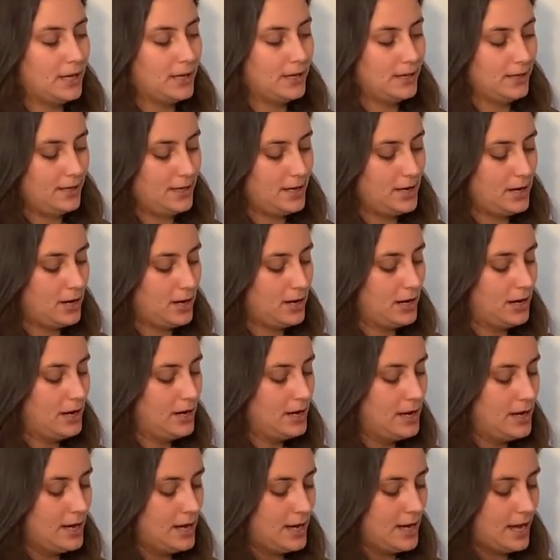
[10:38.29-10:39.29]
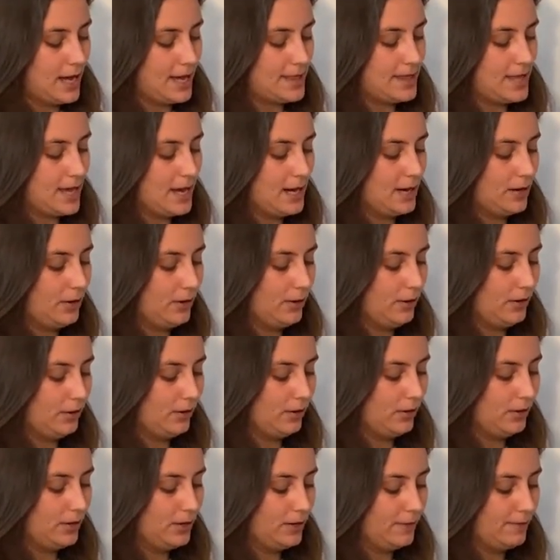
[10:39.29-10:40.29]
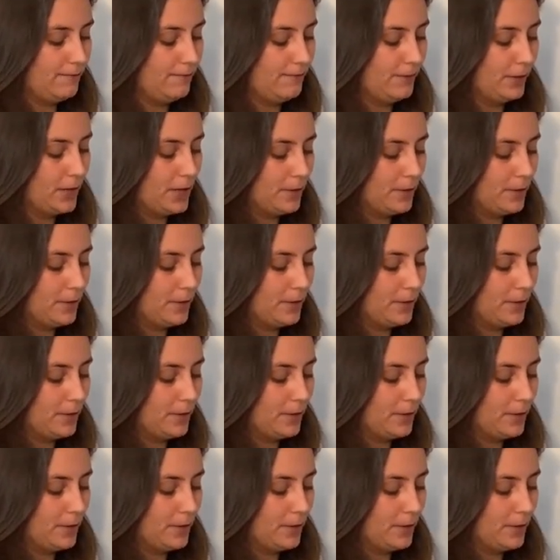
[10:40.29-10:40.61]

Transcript: here, and then it'll fill up